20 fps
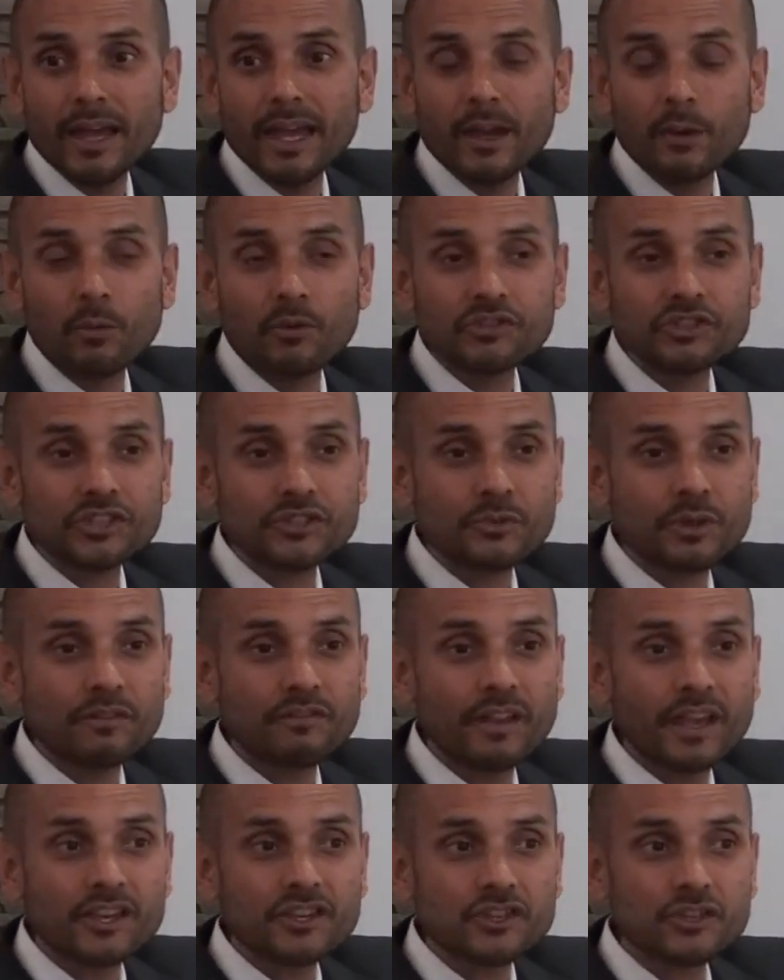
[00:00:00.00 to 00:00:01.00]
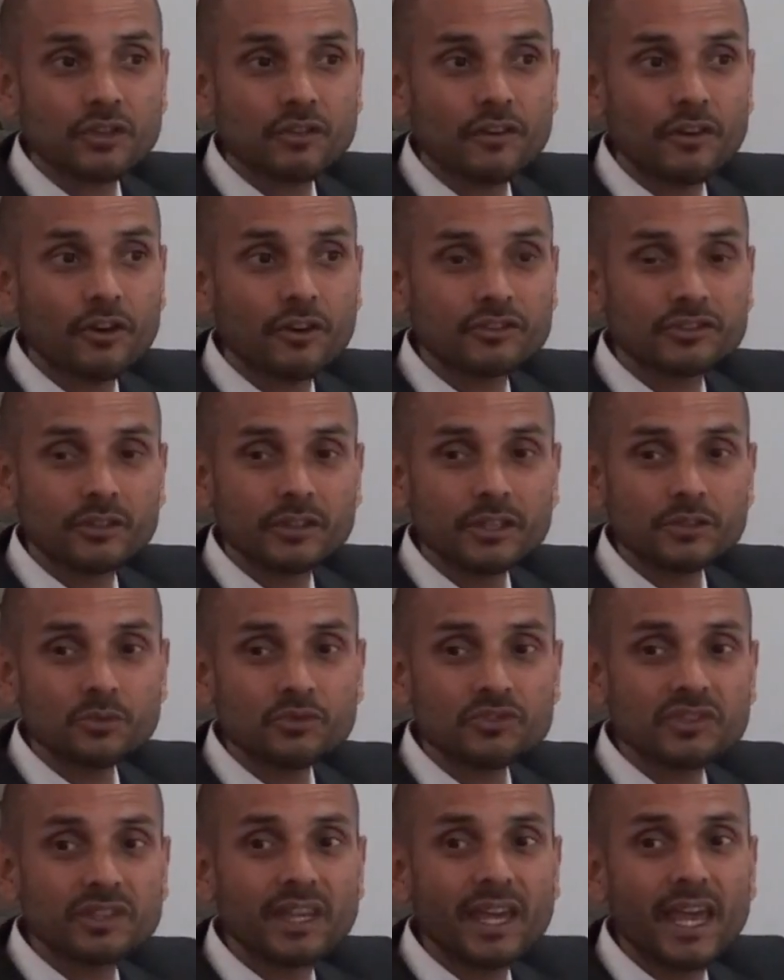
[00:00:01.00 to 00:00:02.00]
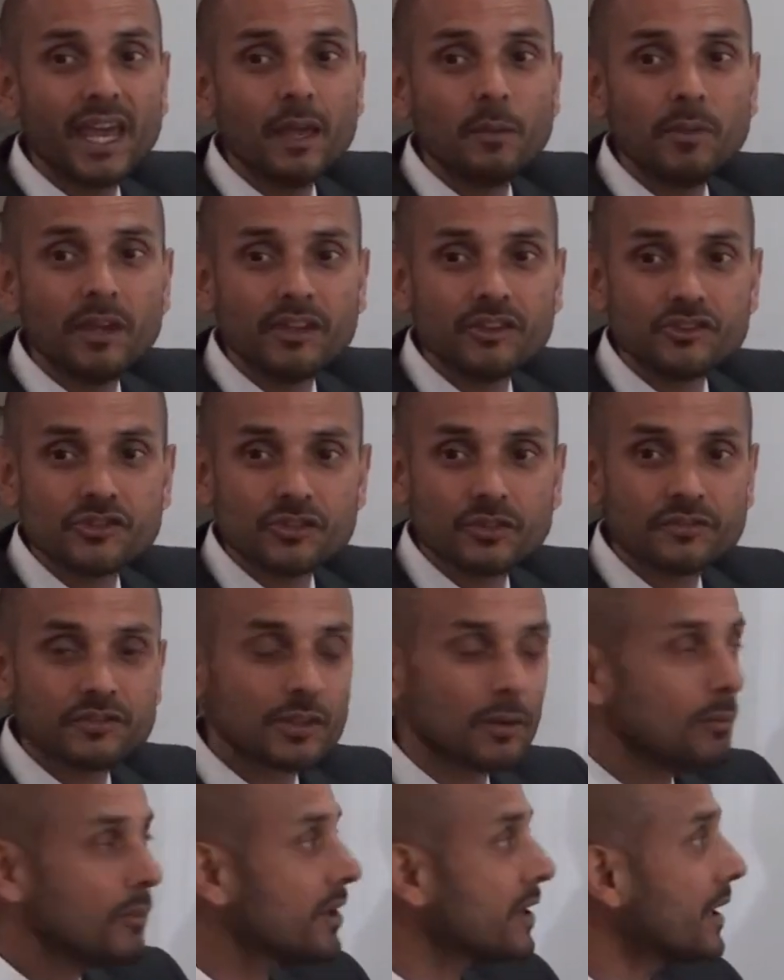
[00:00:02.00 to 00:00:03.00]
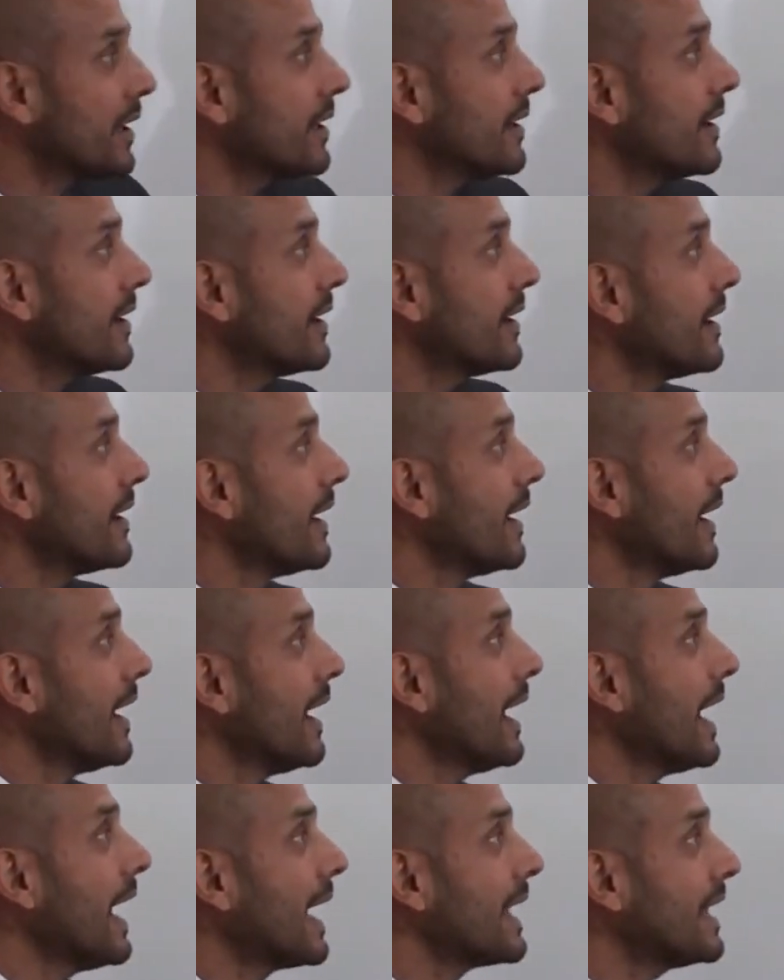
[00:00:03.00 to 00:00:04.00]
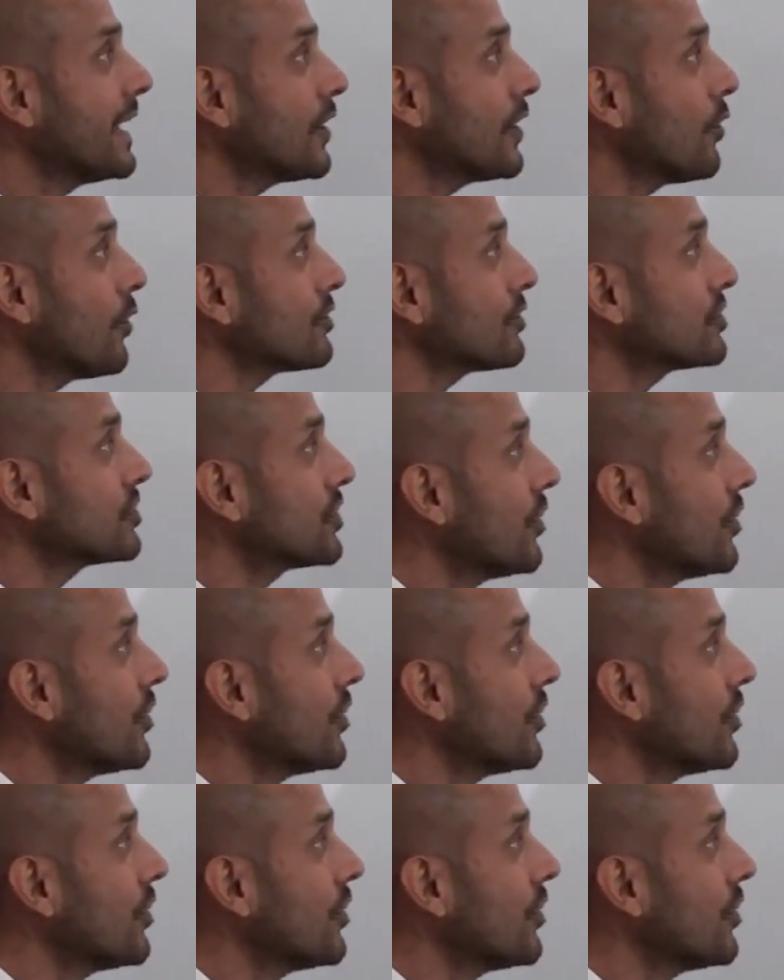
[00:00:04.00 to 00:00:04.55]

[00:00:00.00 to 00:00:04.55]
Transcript: it was just a reflection of her. So this was an image of somebody, and it got